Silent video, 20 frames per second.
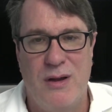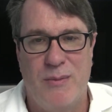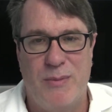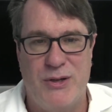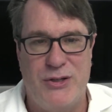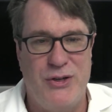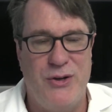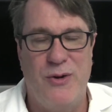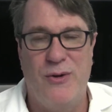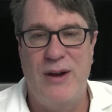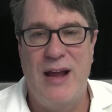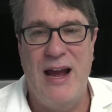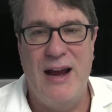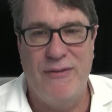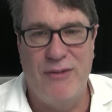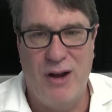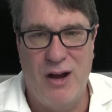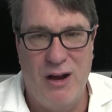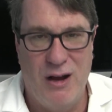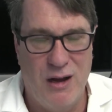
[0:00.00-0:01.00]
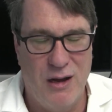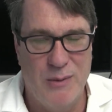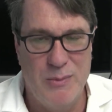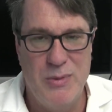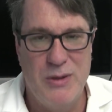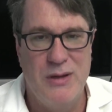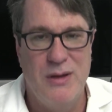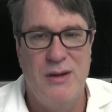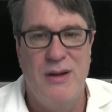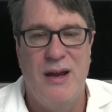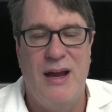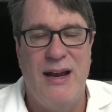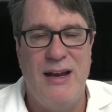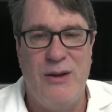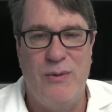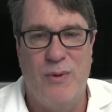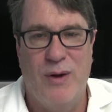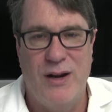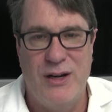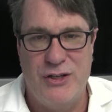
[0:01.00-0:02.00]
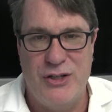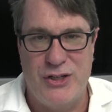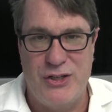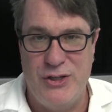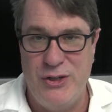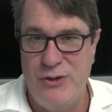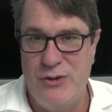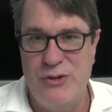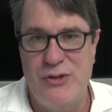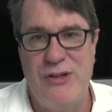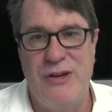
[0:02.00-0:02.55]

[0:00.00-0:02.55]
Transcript: but you don't have a hub and you want to just use